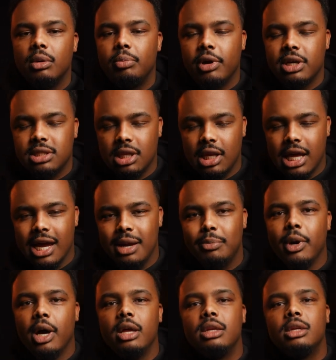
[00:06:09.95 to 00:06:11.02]
press the like
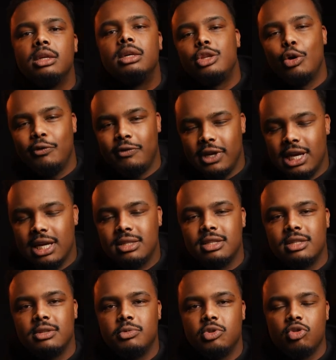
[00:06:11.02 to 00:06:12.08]
button, don't forget to
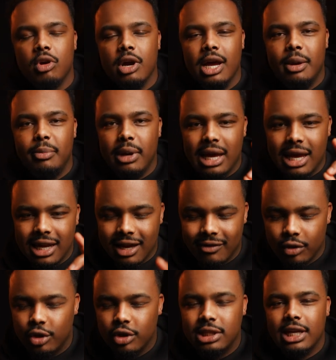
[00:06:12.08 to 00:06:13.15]
subscribe, and have
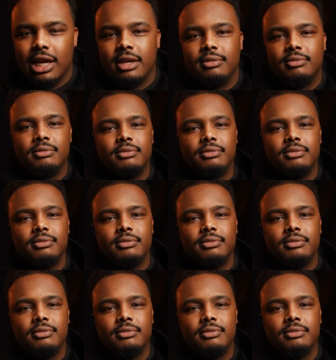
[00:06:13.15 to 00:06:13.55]
a good day.